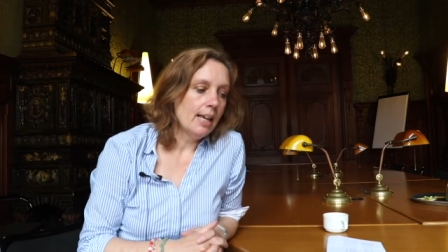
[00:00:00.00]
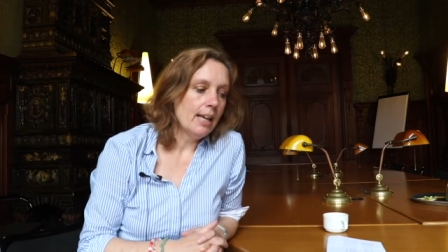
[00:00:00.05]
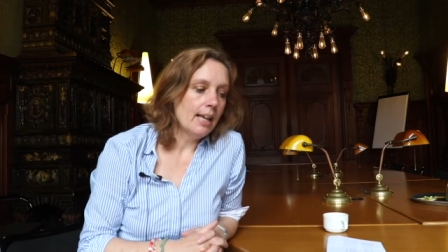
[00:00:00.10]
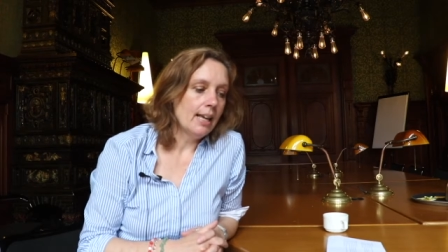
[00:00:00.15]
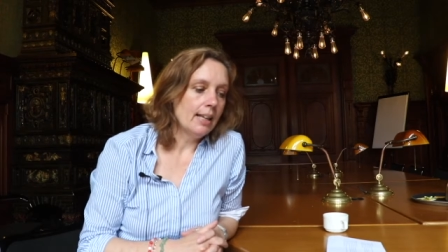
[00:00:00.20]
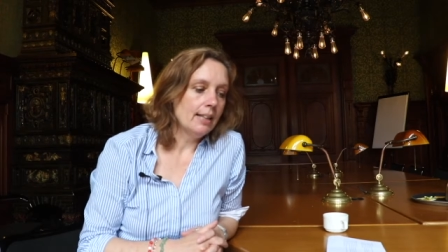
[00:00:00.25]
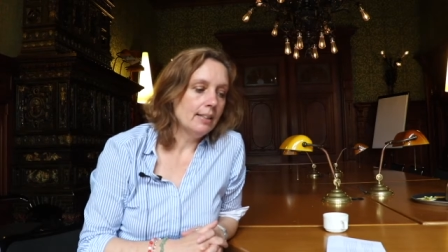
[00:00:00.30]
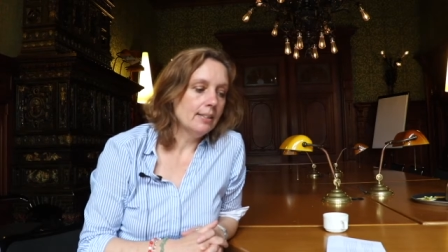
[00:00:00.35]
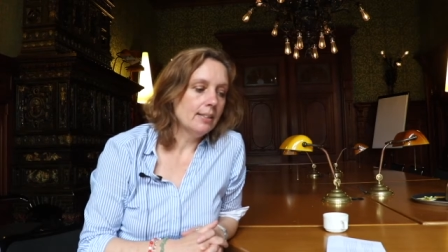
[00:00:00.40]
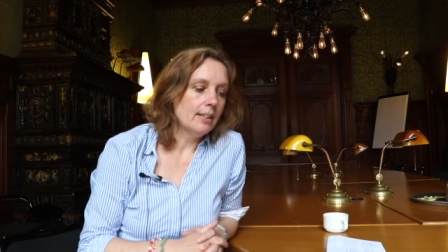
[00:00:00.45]

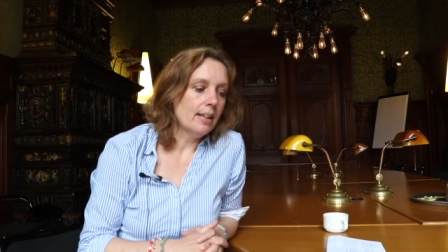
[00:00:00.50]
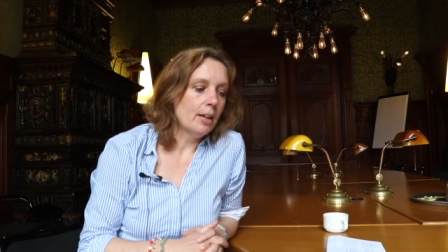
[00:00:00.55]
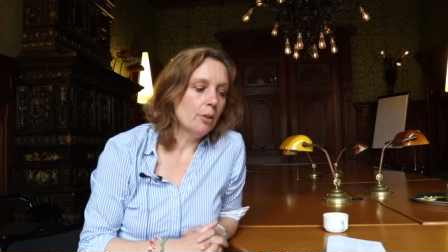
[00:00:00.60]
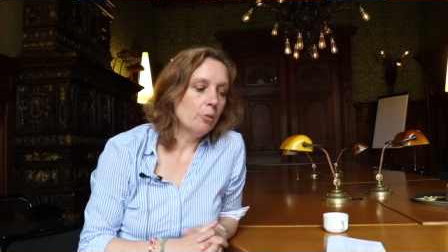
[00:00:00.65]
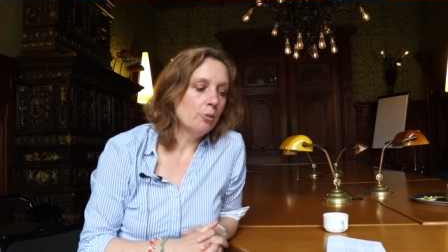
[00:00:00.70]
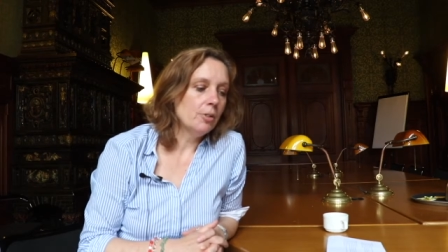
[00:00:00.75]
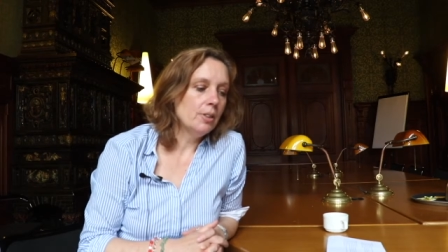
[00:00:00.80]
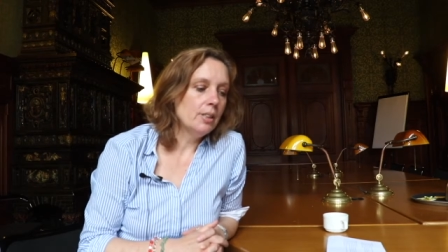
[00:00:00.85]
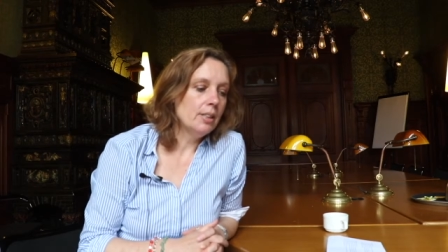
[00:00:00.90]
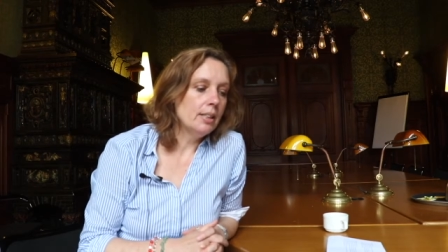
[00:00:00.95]
And
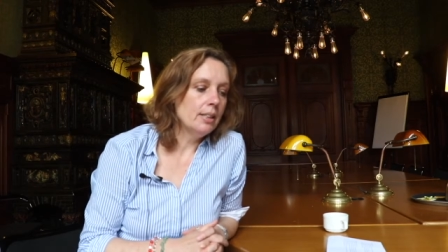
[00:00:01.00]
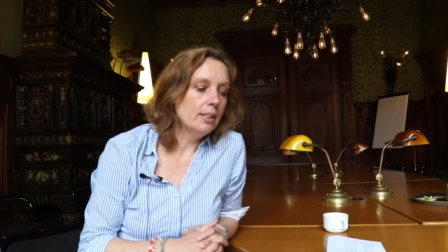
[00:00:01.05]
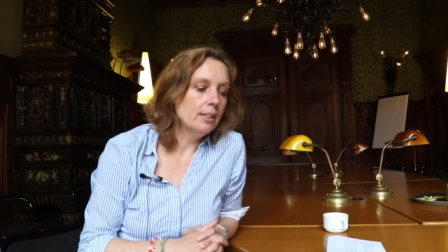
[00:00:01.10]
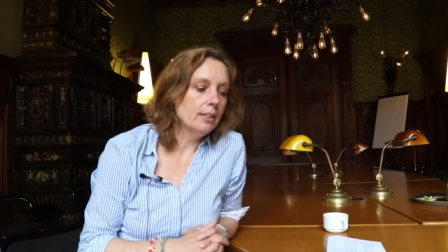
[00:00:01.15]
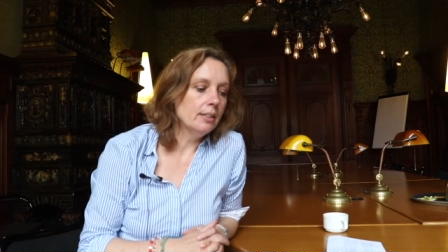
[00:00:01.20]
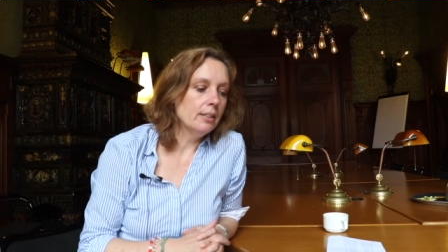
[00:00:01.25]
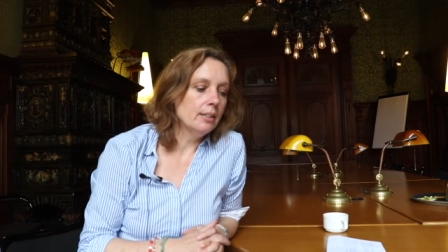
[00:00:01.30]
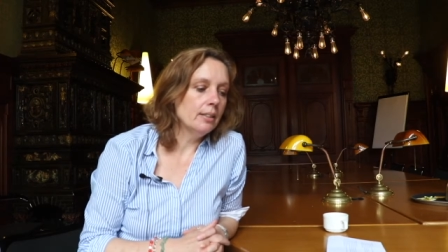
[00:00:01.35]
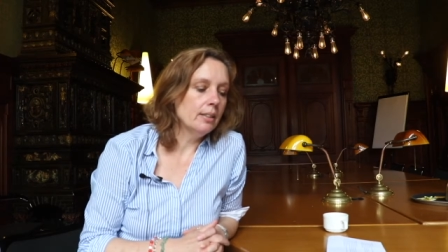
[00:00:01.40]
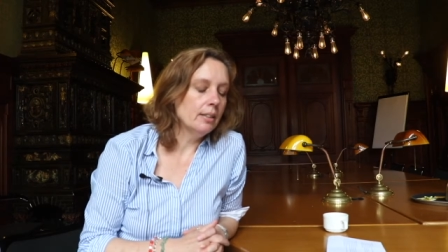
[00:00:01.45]
every
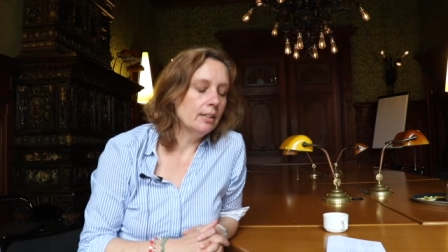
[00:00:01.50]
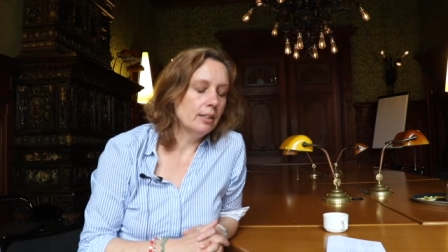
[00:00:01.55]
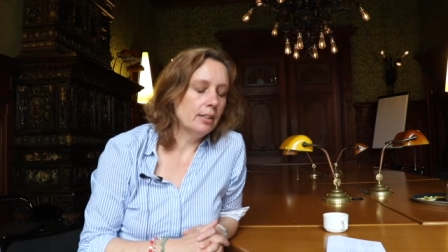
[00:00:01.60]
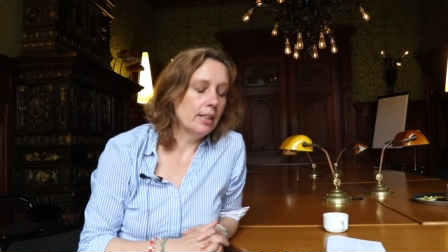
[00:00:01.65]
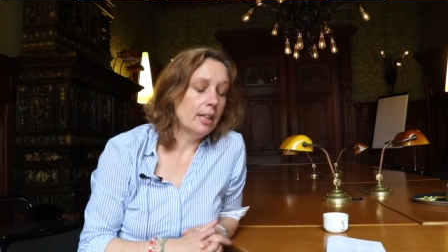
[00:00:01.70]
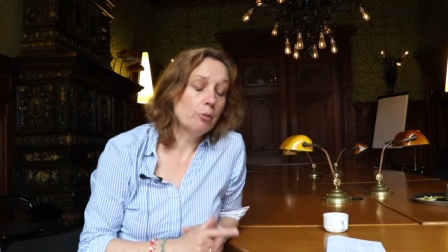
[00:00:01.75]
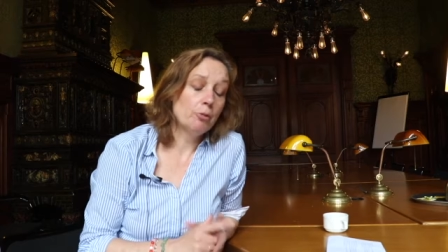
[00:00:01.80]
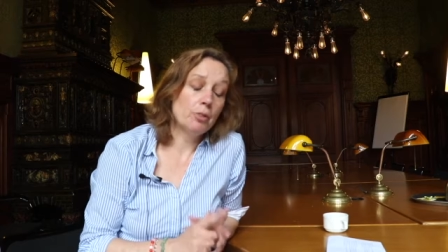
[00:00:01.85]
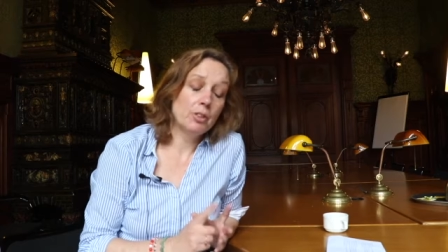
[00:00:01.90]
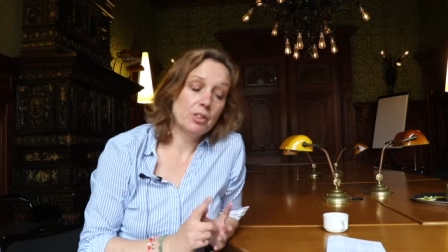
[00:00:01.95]
year, uh,
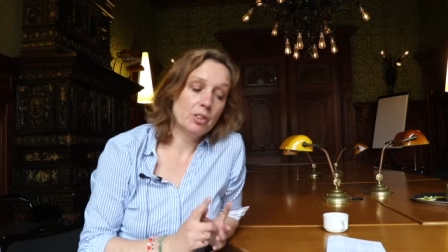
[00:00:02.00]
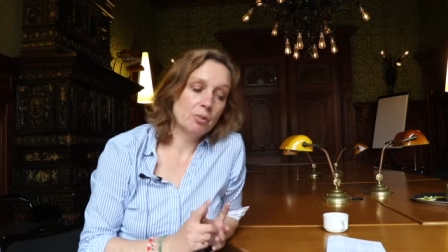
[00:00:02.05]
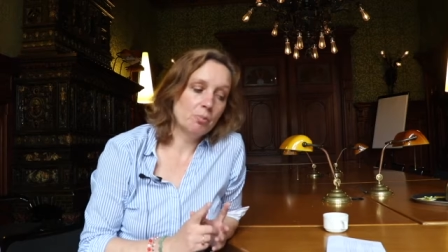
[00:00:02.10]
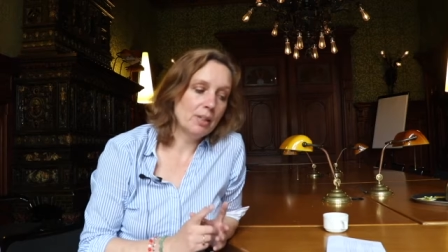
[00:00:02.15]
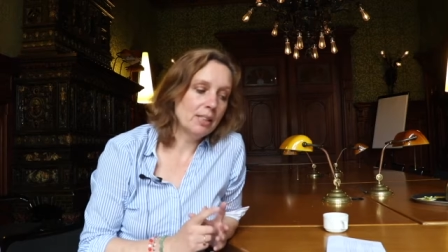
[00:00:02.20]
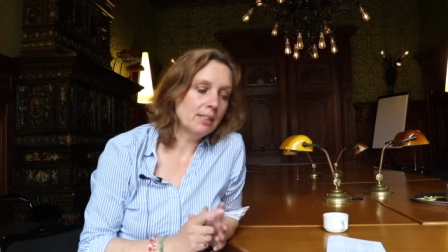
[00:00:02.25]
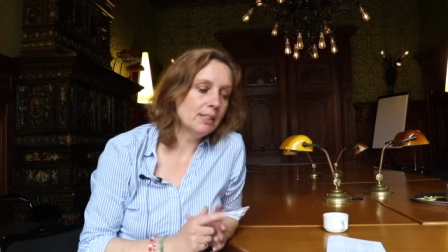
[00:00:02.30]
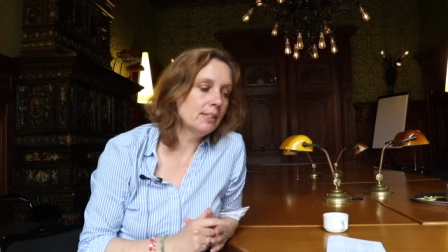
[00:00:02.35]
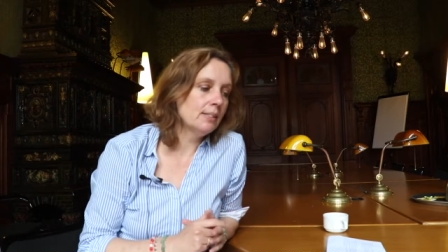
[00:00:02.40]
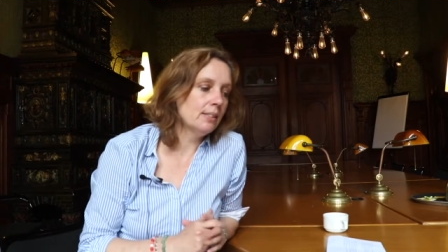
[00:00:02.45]
every
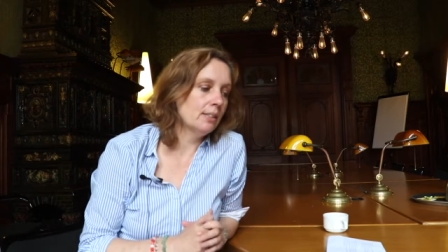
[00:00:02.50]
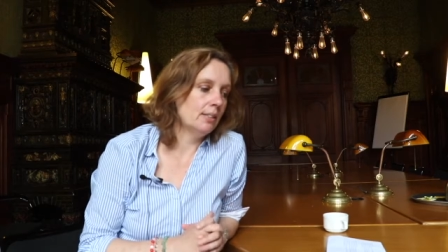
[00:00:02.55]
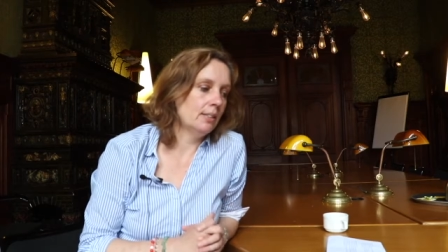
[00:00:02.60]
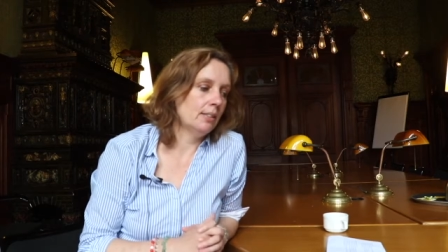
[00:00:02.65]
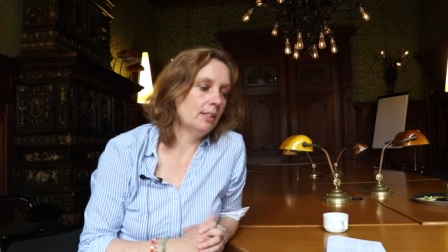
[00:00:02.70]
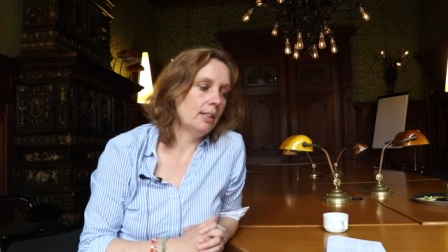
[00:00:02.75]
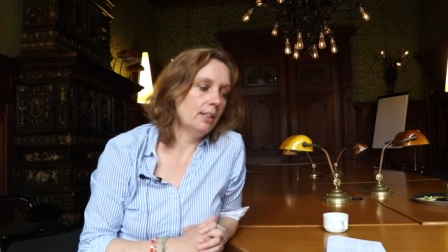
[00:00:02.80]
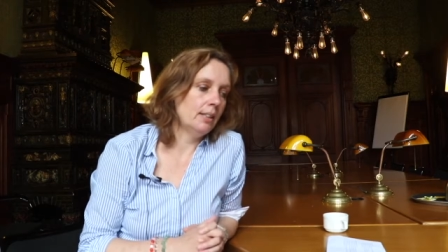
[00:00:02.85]
semester,